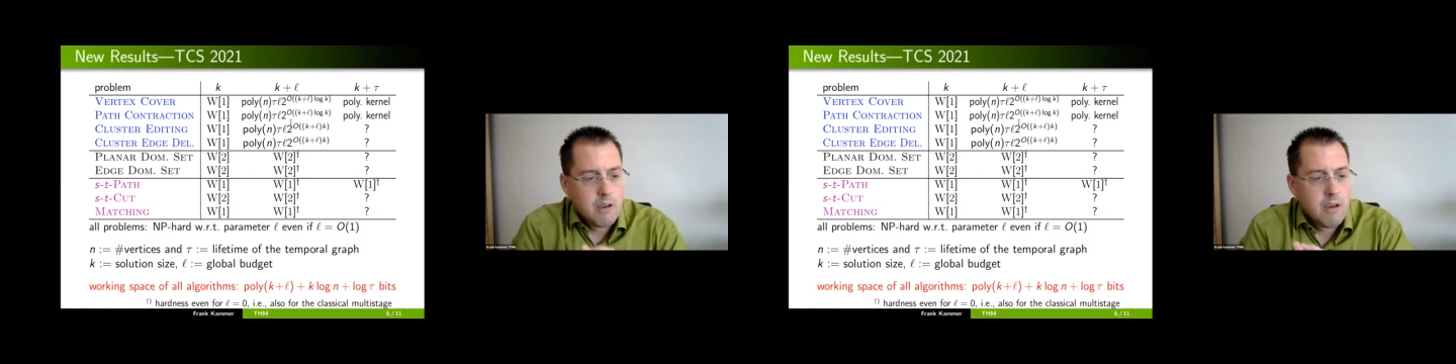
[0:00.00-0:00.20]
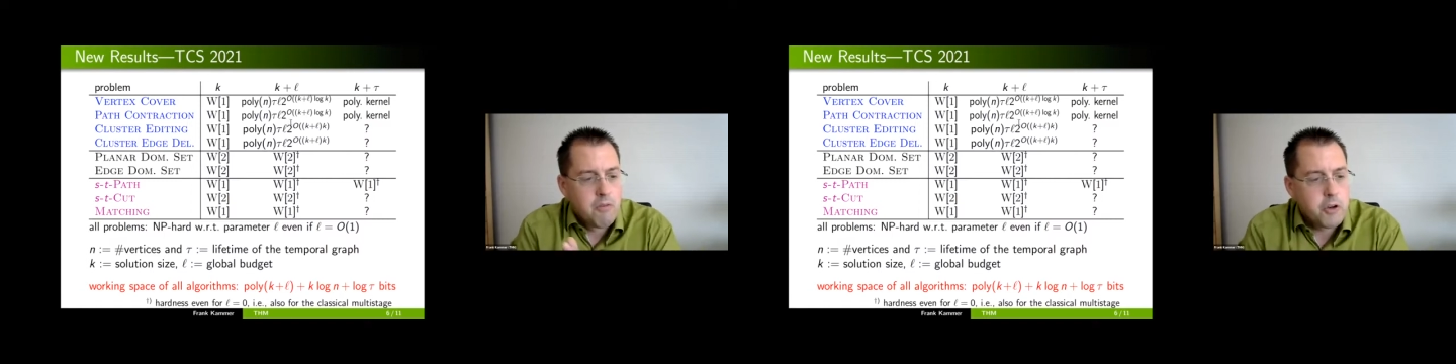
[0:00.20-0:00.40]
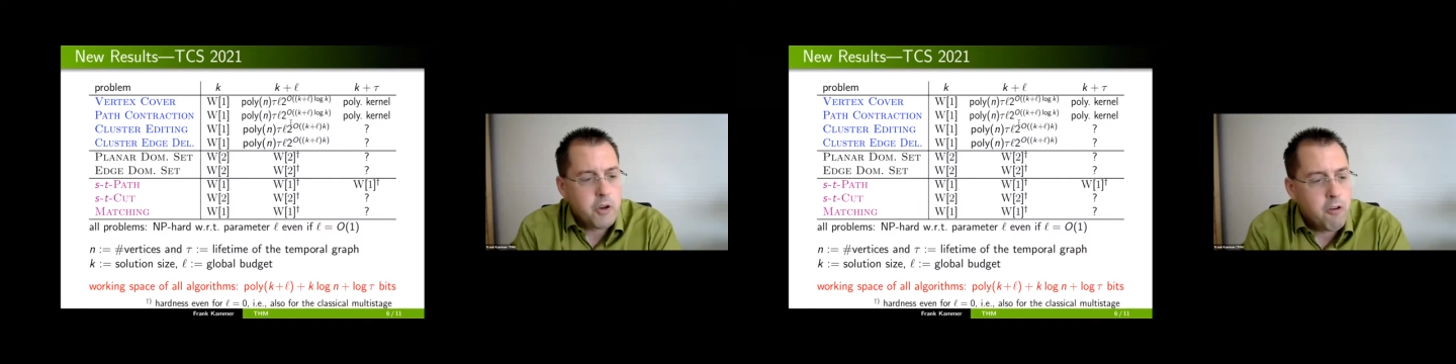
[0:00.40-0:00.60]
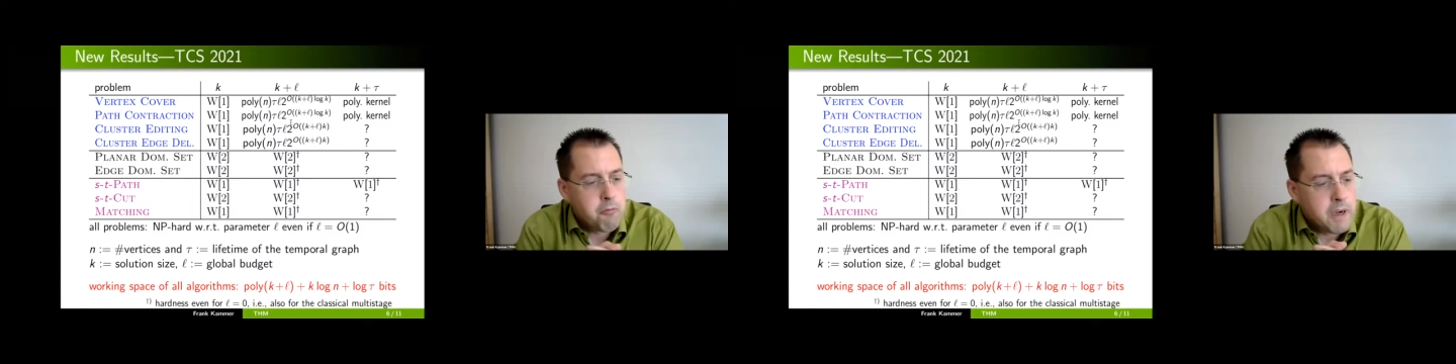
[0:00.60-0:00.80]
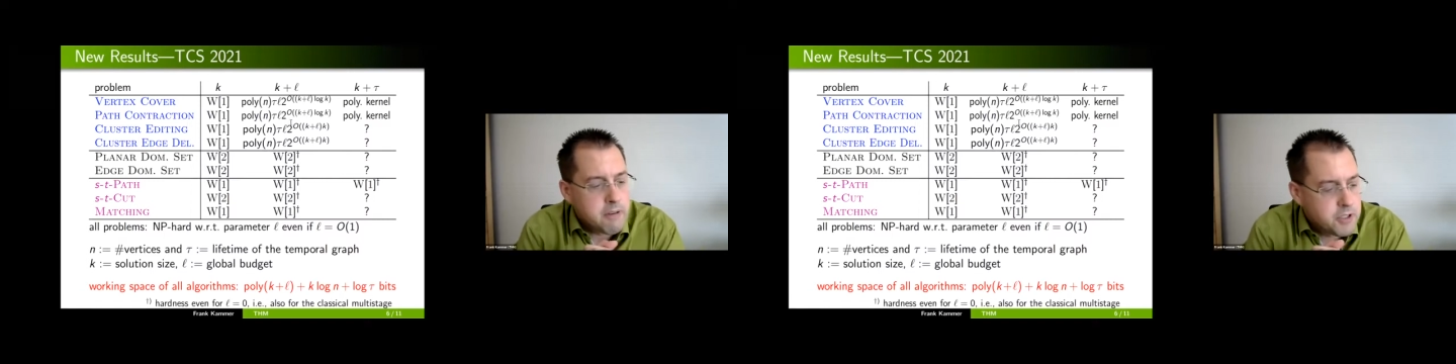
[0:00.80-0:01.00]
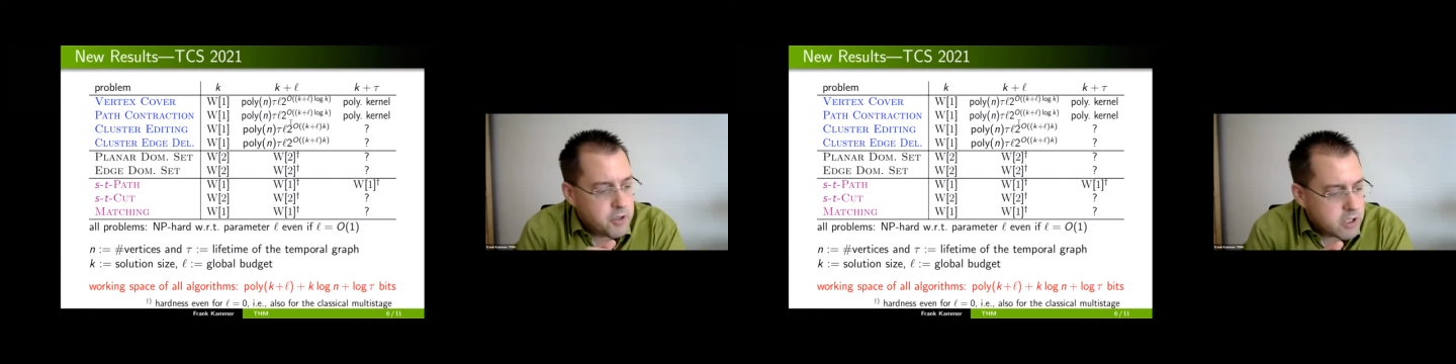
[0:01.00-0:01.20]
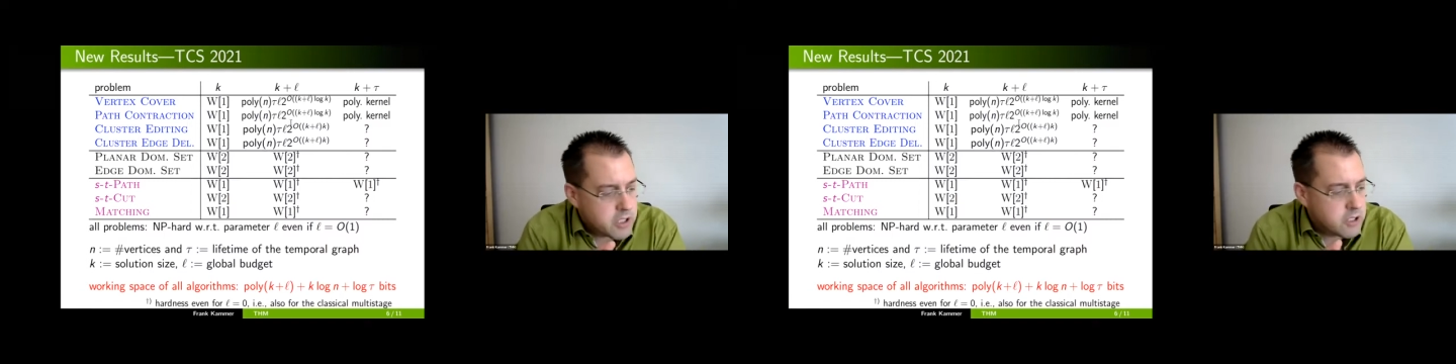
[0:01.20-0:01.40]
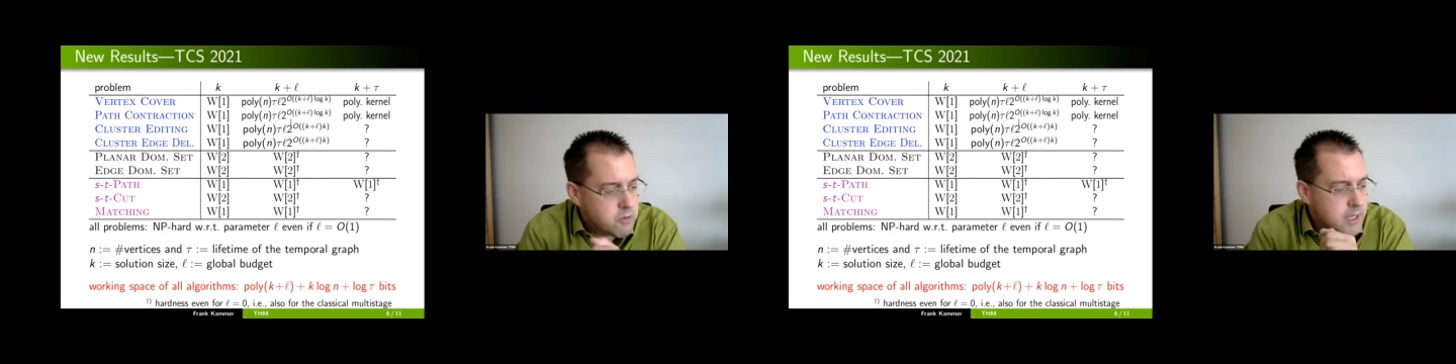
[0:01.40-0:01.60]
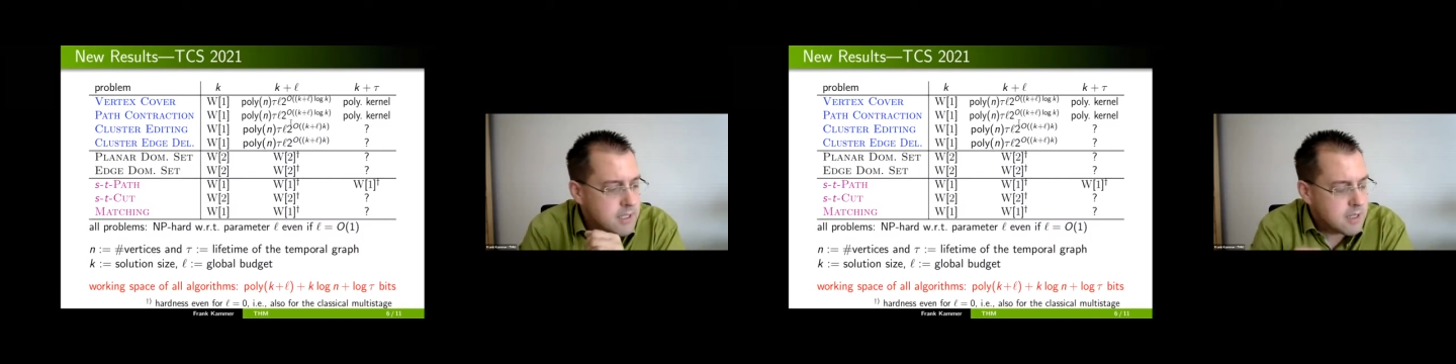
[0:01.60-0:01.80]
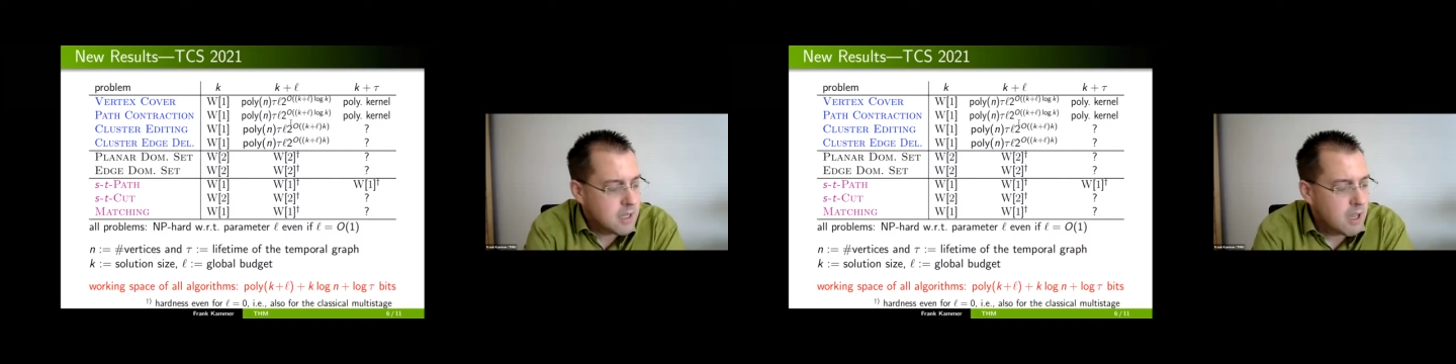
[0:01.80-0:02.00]
one of my research
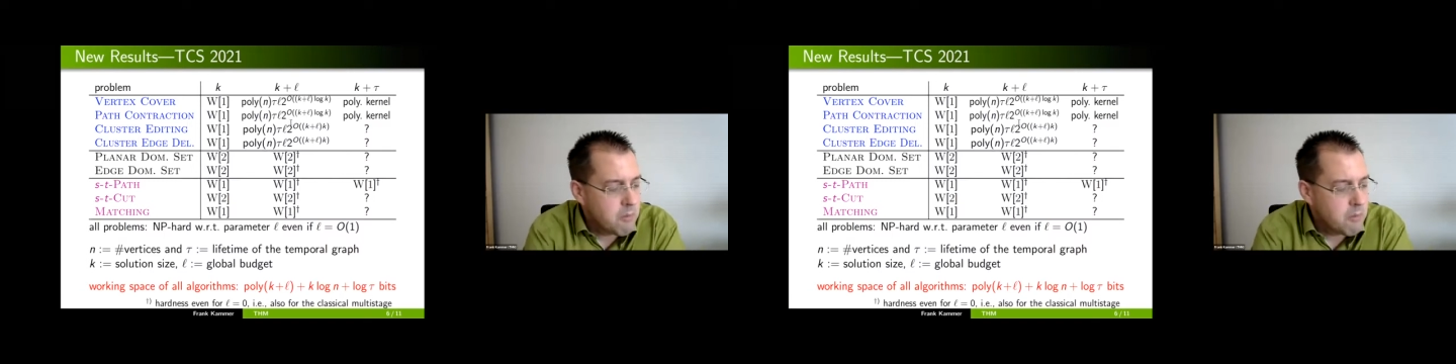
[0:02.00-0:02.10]
interests,